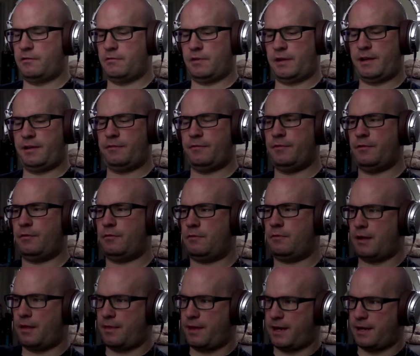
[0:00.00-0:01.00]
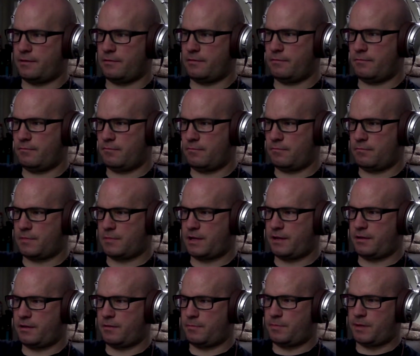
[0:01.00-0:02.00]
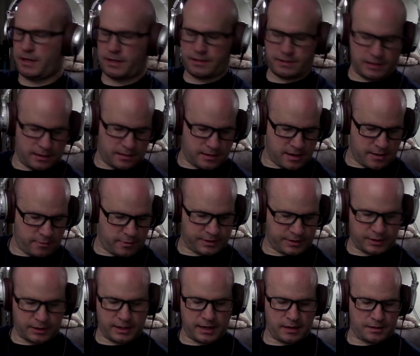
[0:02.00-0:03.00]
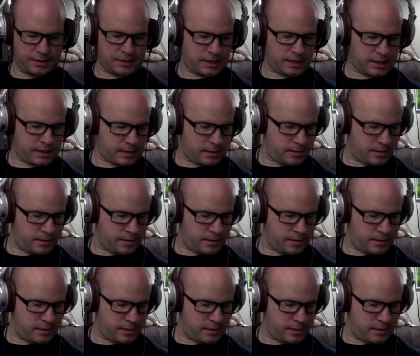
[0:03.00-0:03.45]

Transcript: I don't know what that kind of boxy thing was on the outside.